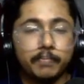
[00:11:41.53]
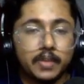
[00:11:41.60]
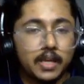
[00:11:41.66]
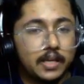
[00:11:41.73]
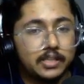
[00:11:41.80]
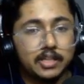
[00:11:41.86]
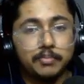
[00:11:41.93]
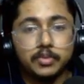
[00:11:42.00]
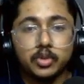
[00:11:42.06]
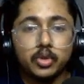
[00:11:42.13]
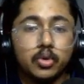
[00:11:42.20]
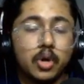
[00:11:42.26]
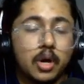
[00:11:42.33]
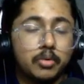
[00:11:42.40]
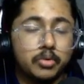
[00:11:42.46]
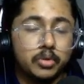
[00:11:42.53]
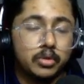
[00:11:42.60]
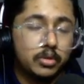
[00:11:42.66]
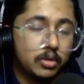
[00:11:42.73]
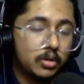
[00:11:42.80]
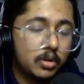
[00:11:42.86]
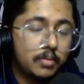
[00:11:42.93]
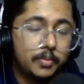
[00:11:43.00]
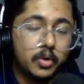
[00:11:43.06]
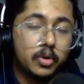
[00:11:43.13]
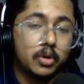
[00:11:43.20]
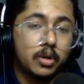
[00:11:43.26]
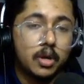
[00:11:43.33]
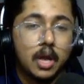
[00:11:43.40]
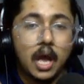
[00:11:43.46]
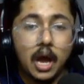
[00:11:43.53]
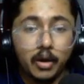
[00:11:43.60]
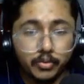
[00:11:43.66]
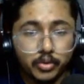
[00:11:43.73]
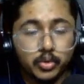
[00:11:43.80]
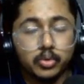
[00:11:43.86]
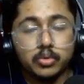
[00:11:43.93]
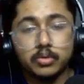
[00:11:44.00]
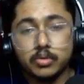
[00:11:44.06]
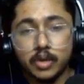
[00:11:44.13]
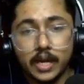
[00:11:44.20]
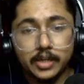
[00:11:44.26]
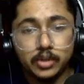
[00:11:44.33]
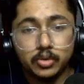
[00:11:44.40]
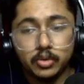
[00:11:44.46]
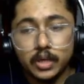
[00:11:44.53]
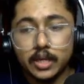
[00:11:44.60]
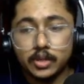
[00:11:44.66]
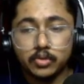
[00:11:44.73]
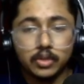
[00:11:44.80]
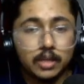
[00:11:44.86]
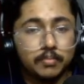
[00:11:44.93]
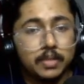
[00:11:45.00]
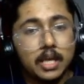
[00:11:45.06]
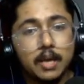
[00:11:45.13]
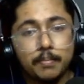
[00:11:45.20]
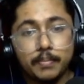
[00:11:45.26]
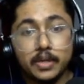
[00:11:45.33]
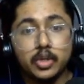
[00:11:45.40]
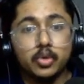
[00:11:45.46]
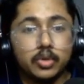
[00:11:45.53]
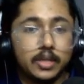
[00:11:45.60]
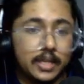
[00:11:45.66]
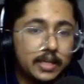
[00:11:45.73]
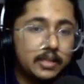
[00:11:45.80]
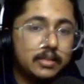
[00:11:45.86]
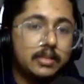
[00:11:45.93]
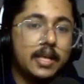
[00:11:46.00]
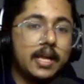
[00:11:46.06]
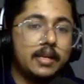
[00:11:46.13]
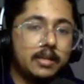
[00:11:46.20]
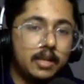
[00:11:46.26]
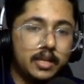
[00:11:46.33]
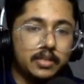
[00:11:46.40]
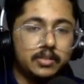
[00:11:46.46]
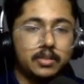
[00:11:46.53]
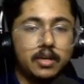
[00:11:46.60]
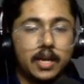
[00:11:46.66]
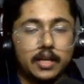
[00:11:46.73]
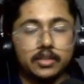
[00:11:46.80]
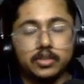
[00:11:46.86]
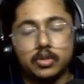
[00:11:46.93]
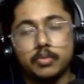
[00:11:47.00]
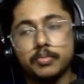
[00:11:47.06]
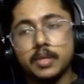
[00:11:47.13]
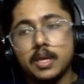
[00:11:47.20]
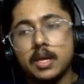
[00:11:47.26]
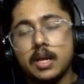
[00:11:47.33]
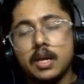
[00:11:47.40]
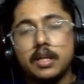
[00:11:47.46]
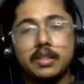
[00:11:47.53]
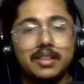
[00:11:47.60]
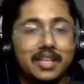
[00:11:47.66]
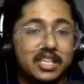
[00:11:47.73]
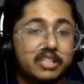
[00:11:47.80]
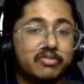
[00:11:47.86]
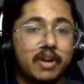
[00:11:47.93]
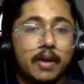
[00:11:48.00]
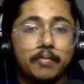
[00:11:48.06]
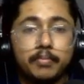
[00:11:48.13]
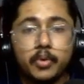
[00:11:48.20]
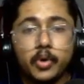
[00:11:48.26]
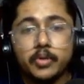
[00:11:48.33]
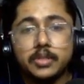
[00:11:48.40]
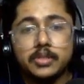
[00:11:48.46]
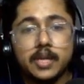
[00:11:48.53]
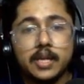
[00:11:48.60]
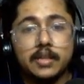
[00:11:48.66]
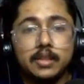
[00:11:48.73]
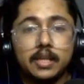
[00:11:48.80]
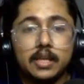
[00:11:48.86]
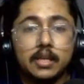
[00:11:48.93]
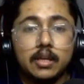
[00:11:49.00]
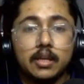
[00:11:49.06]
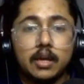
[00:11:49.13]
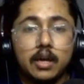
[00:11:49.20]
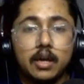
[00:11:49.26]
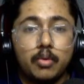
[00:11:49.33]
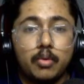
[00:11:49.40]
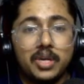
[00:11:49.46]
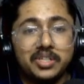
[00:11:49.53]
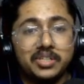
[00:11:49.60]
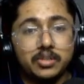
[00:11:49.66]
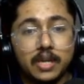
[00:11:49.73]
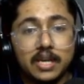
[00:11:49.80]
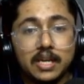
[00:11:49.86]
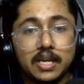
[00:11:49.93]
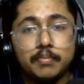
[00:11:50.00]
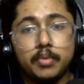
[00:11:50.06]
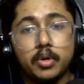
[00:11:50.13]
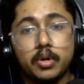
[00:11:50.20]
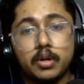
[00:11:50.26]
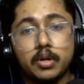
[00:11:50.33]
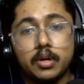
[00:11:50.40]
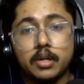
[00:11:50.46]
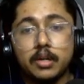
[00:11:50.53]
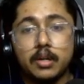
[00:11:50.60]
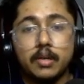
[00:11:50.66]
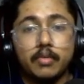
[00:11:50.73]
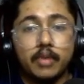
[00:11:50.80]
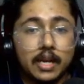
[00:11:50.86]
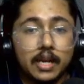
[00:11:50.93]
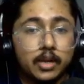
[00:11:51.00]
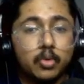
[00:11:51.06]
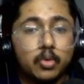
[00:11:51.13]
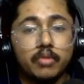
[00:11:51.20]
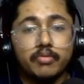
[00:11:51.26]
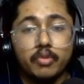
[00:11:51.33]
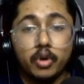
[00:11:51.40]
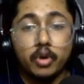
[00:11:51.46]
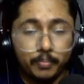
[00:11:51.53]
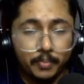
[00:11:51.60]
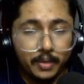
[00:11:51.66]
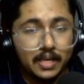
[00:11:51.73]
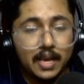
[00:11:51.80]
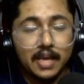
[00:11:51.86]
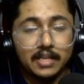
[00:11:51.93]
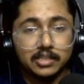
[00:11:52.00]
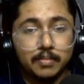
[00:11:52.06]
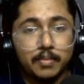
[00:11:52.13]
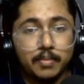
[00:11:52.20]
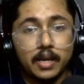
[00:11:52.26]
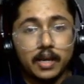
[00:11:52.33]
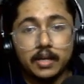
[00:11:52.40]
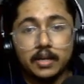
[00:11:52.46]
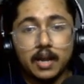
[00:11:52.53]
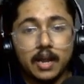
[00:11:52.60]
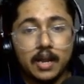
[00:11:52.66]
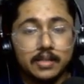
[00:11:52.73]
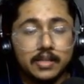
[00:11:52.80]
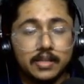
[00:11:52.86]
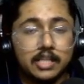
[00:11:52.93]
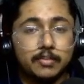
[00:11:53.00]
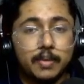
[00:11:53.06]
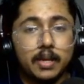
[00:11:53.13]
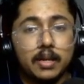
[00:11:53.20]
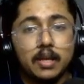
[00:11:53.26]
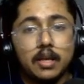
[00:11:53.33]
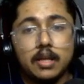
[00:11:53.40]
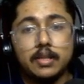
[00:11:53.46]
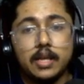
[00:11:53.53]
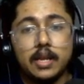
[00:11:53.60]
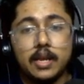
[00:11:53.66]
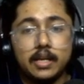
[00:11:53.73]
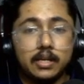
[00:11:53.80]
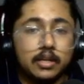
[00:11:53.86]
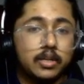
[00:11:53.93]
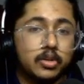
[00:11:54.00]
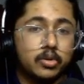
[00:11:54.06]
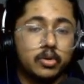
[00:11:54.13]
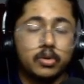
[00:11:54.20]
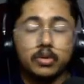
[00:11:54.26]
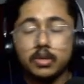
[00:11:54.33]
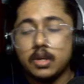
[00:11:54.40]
It's up to you how about how you try to get to them, but you need that list, right? So these 5 points, I think, was really important, really cool for me as a marketer and a salesman, that I didn't know.